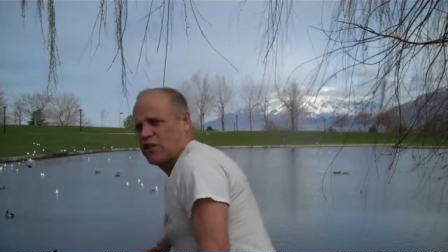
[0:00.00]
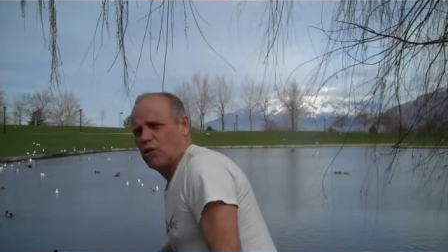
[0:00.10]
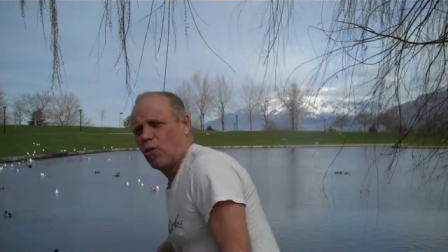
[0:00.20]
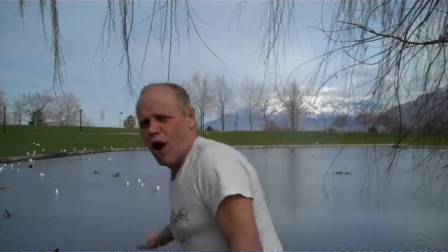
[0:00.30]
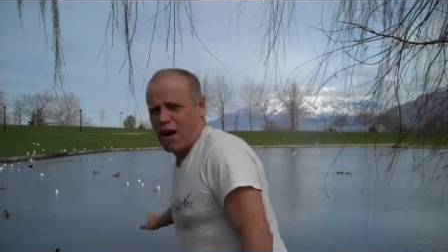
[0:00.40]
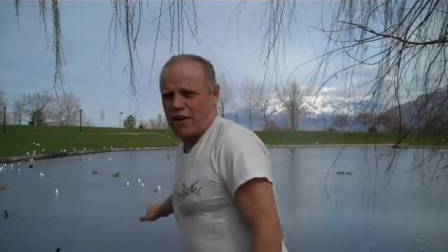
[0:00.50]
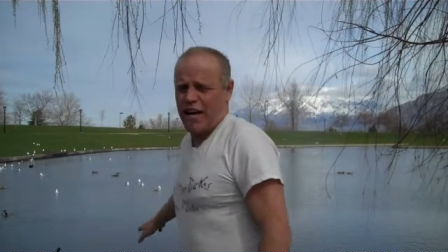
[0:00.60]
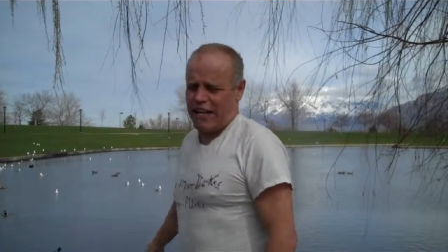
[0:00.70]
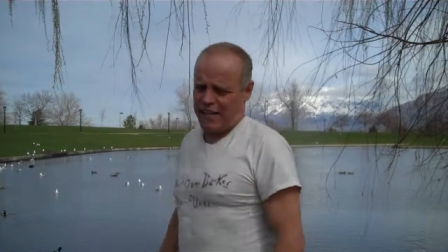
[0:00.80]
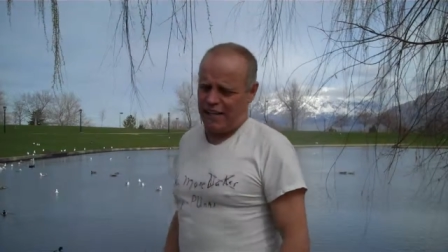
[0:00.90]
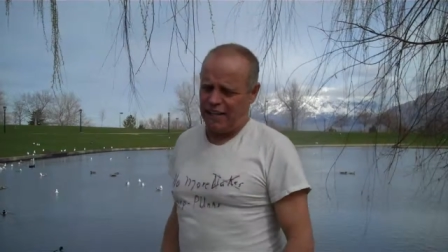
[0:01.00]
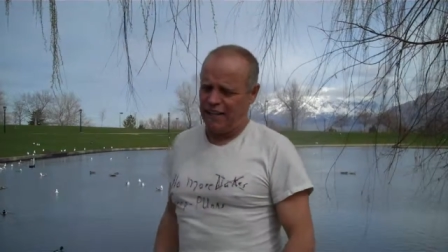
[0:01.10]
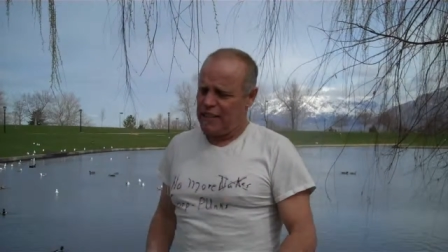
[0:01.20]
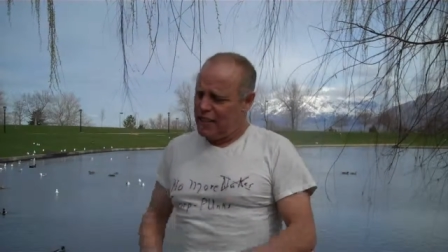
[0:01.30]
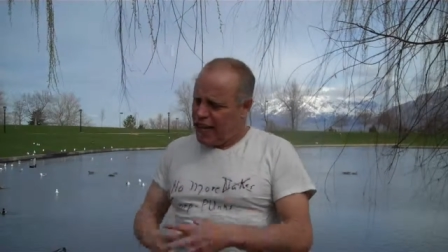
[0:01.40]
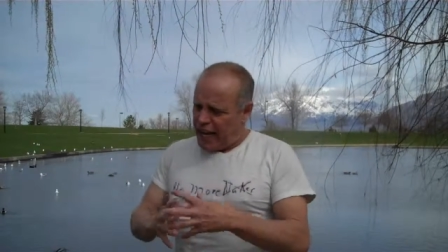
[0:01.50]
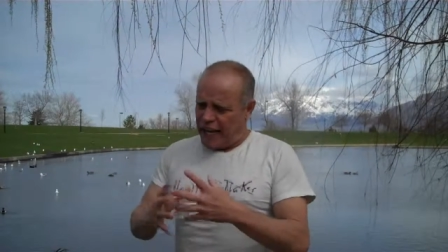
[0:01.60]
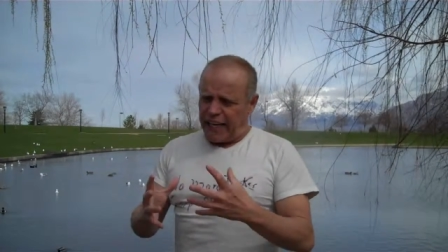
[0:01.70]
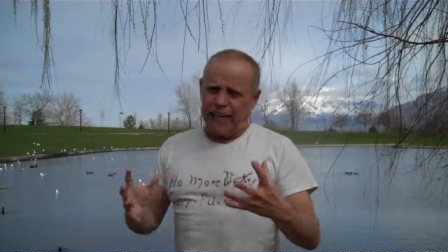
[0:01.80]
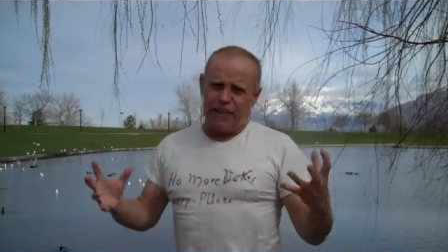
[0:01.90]
into the water like here,
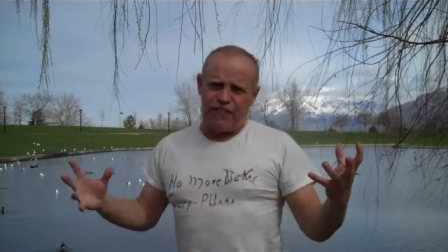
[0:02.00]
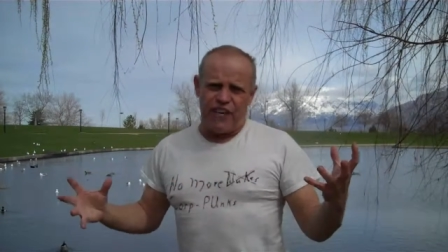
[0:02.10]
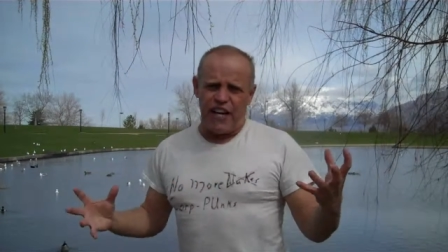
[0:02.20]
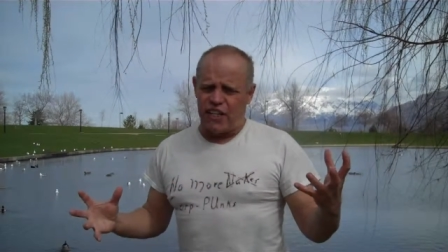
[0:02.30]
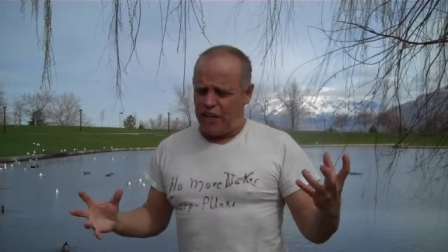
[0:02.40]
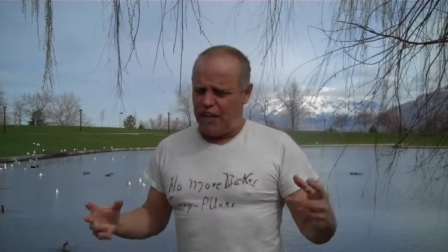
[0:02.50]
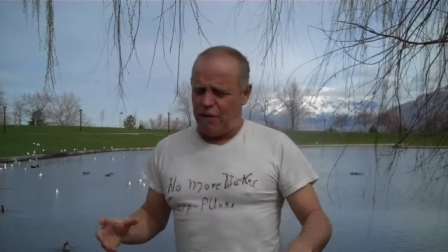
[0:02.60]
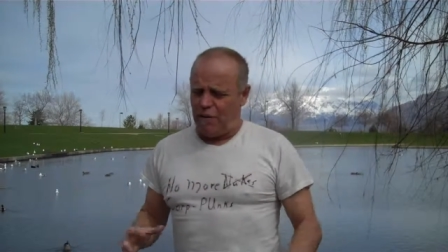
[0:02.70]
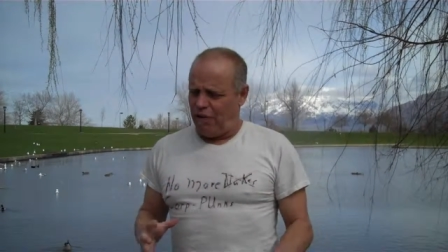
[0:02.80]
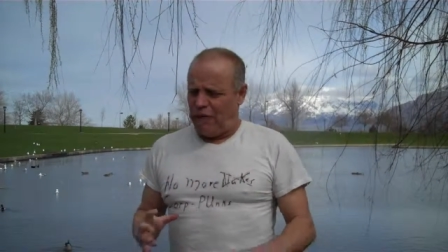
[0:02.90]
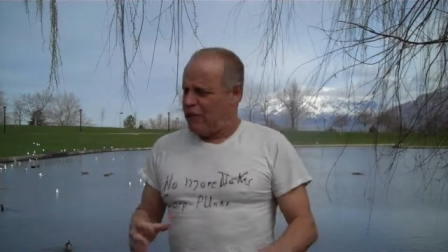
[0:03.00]
and it, the fish eat it,